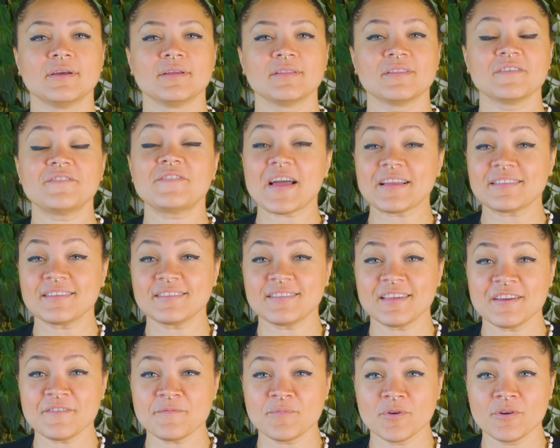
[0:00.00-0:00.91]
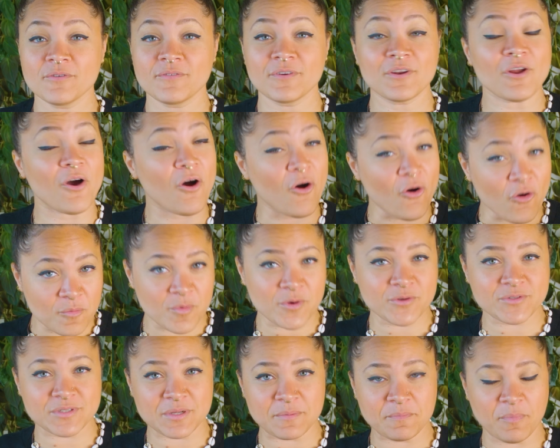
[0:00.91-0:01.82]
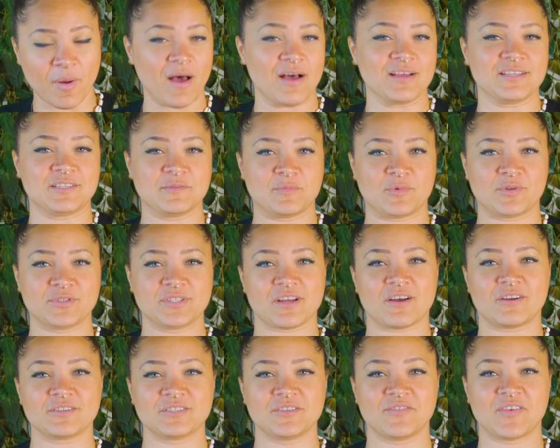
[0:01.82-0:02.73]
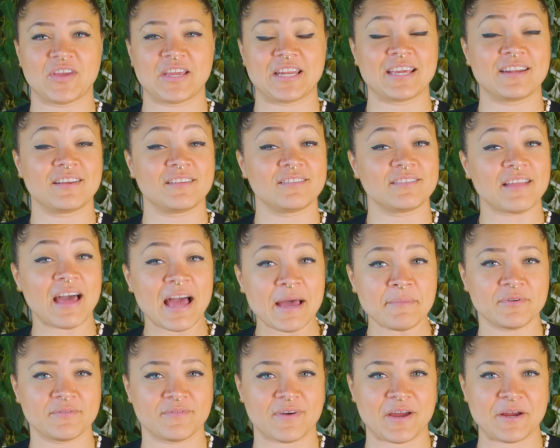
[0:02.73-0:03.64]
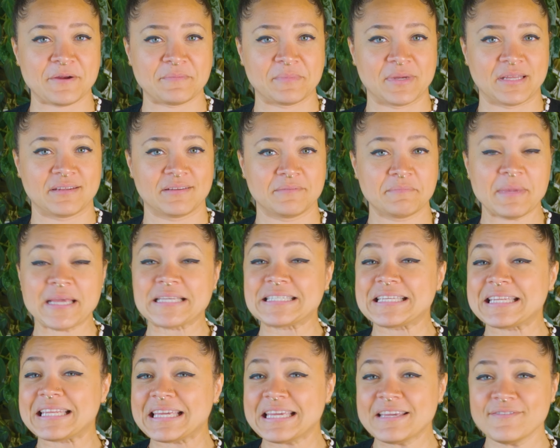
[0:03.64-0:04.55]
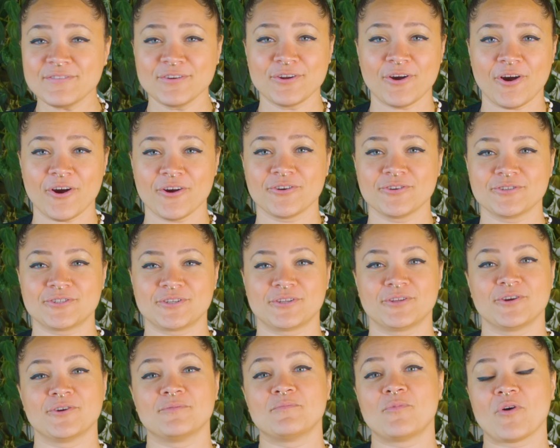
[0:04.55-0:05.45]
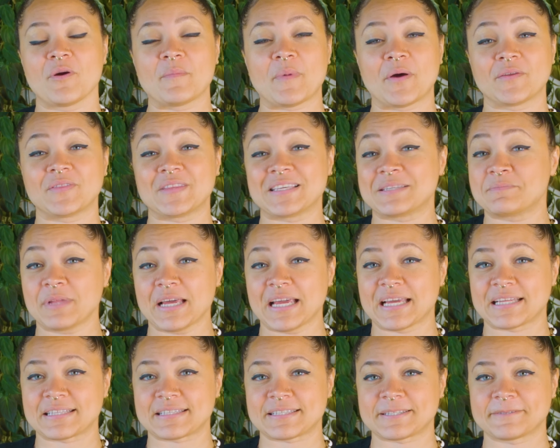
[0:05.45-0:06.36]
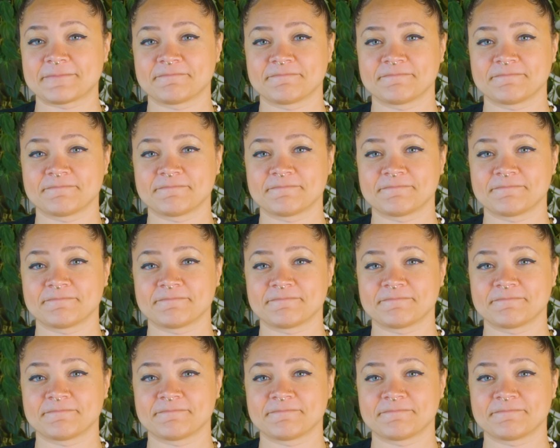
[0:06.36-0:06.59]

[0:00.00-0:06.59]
The fact that they've proven almost impossible to cultivate in a lab environment makes it even harder to learn more about these plants.